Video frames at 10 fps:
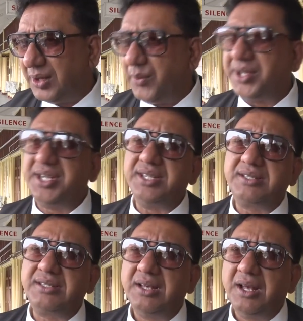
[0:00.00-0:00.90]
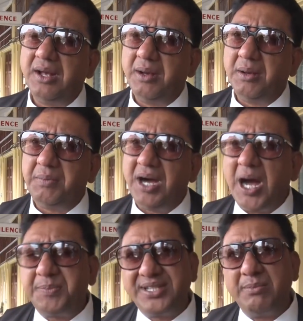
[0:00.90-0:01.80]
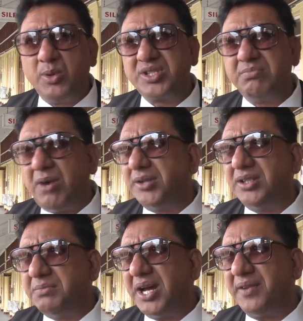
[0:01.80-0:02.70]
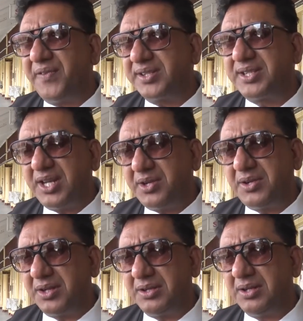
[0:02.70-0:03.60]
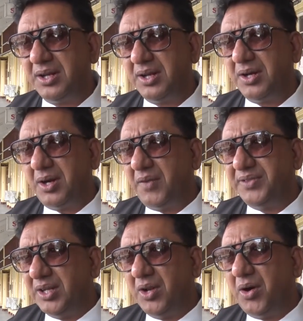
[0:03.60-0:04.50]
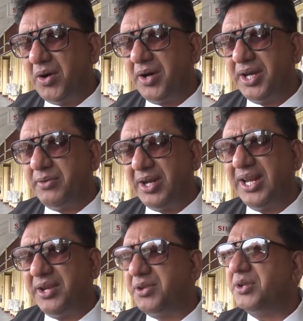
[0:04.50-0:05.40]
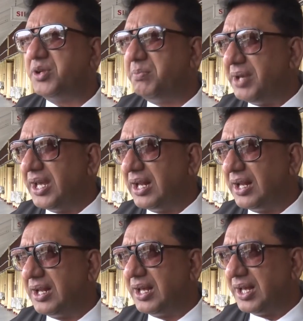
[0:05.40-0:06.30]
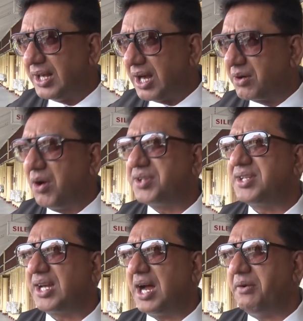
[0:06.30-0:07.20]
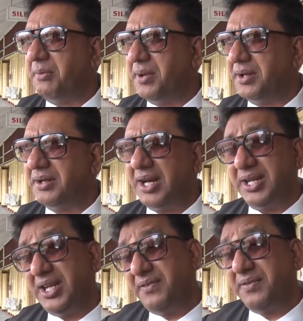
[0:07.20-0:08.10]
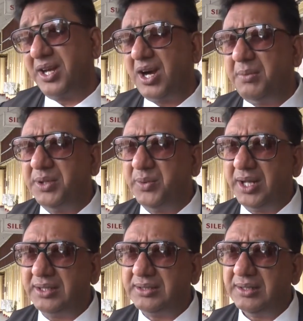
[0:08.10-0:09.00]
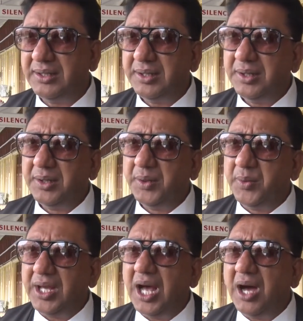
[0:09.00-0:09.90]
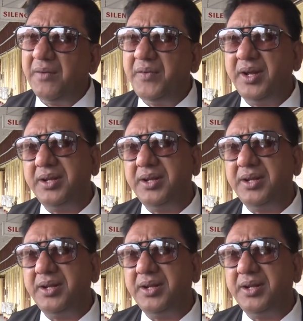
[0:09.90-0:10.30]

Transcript: which is perhaps the most modern manifestation of the law in relation to bail across the Caribbean and even the Commonwealth. We have